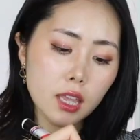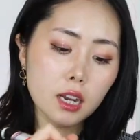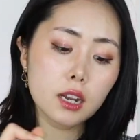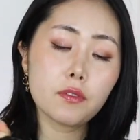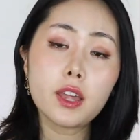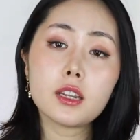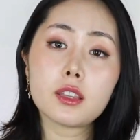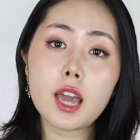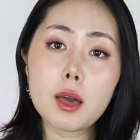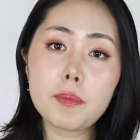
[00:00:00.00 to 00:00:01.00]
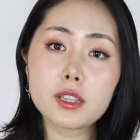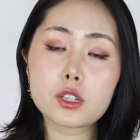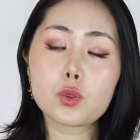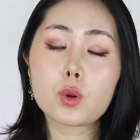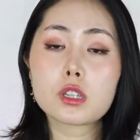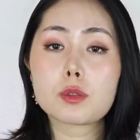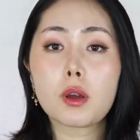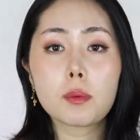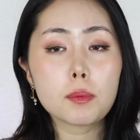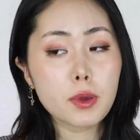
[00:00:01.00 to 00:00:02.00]
And then if anything happens, because the horse is
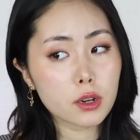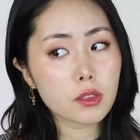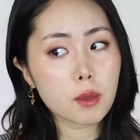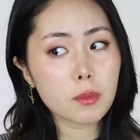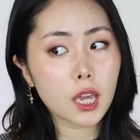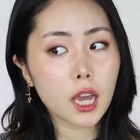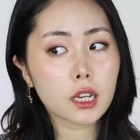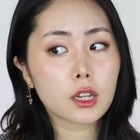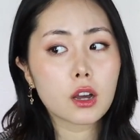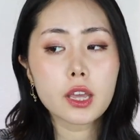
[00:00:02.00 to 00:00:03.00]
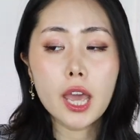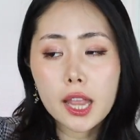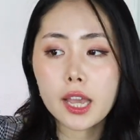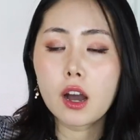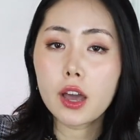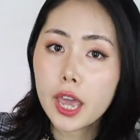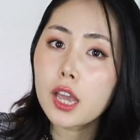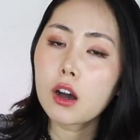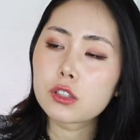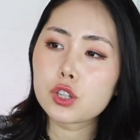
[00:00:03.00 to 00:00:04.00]
probably bigger than me, I could like
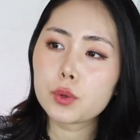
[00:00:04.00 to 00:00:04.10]
hang on